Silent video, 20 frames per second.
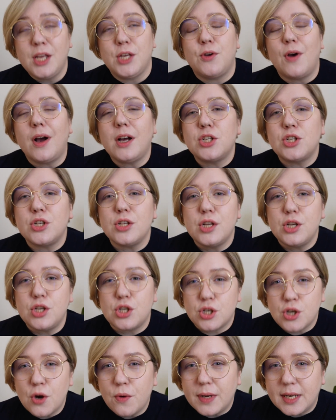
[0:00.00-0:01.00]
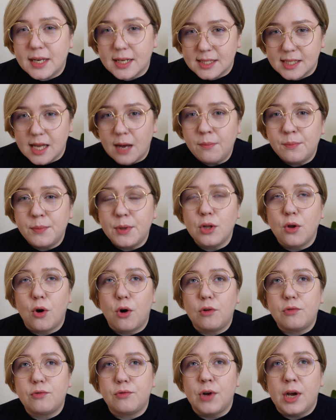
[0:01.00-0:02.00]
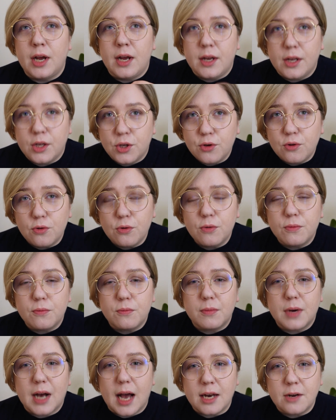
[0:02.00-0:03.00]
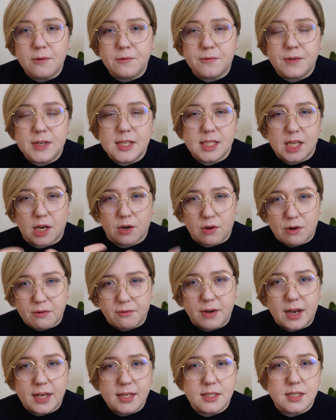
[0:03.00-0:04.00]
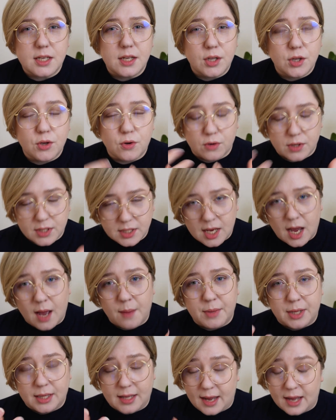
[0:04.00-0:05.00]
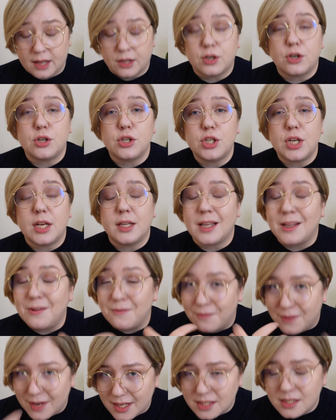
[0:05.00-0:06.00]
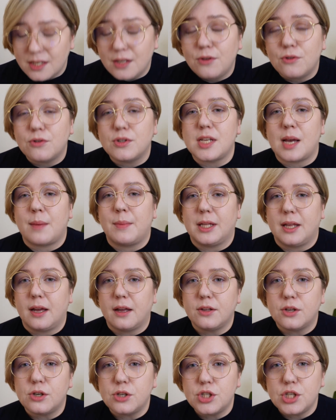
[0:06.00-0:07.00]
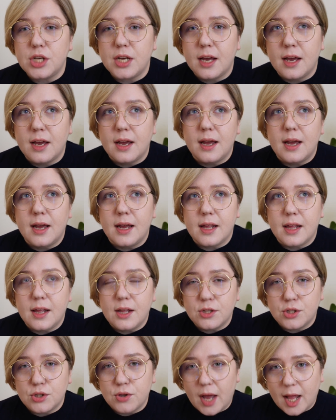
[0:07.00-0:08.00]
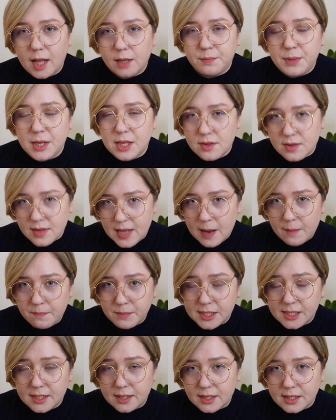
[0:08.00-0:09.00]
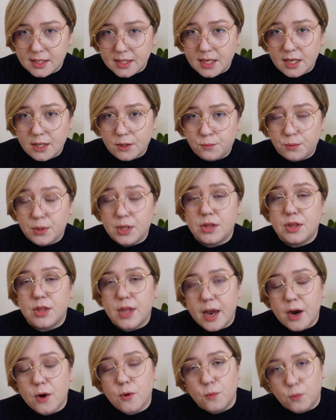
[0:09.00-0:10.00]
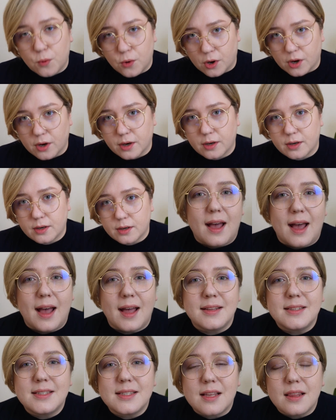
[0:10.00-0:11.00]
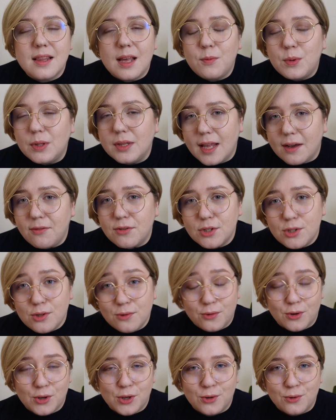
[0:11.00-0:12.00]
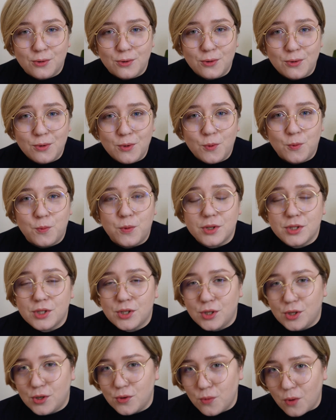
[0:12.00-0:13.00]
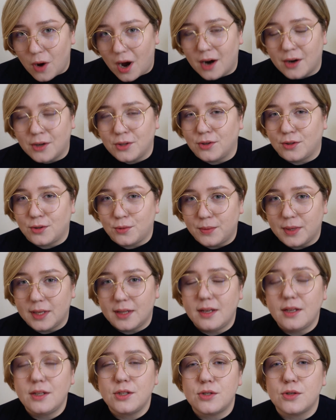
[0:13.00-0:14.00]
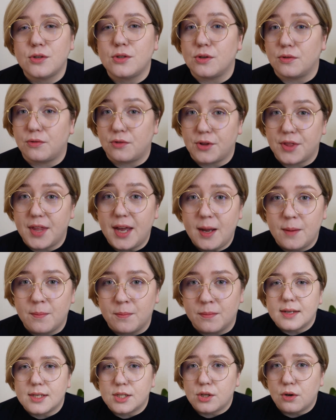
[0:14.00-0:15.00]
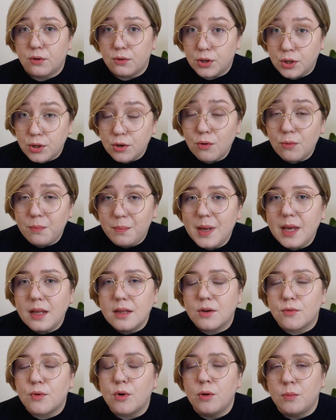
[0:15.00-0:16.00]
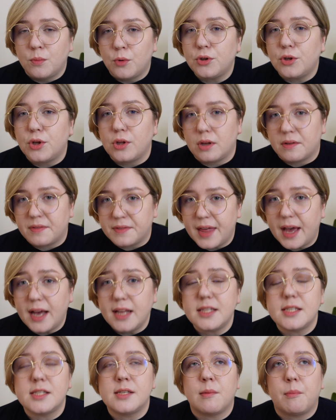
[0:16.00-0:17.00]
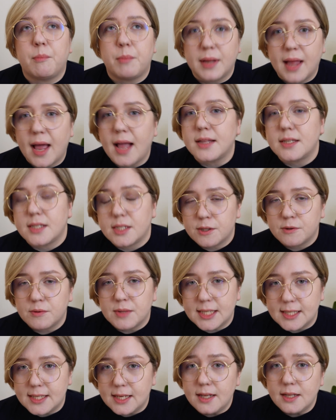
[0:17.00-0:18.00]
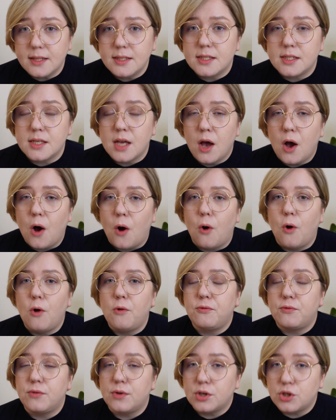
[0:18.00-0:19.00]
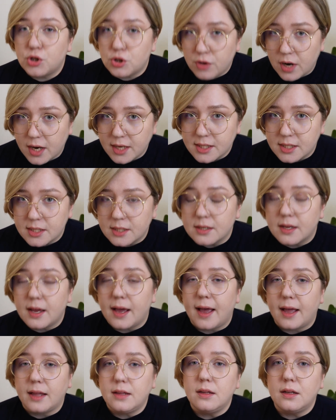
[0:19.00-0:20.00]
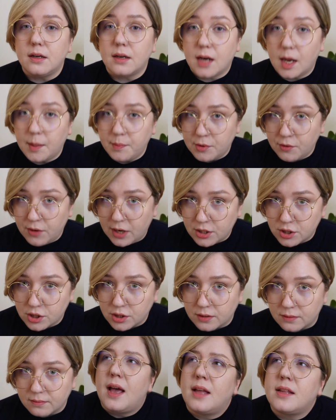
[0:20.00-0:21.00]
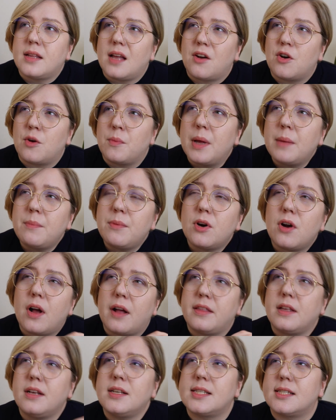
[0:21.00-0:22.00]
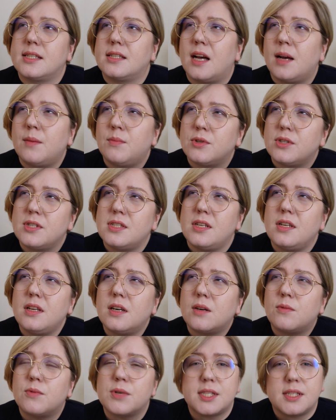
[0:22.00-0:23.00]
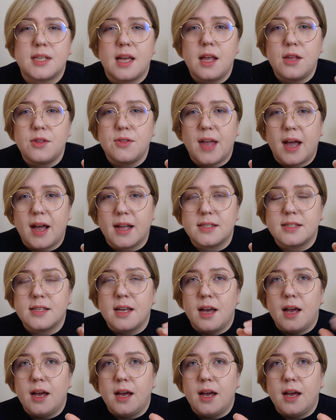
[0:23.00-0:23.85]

you actually show an example of you kind of sacrificing your time and energy and investing your time and energy into helping them succeed with their work. And they will never do for you what you are not willing to do for them. So you being a role model of that plants seeds of trust and cooperation. And I remember, I think Simon Sinek was saying that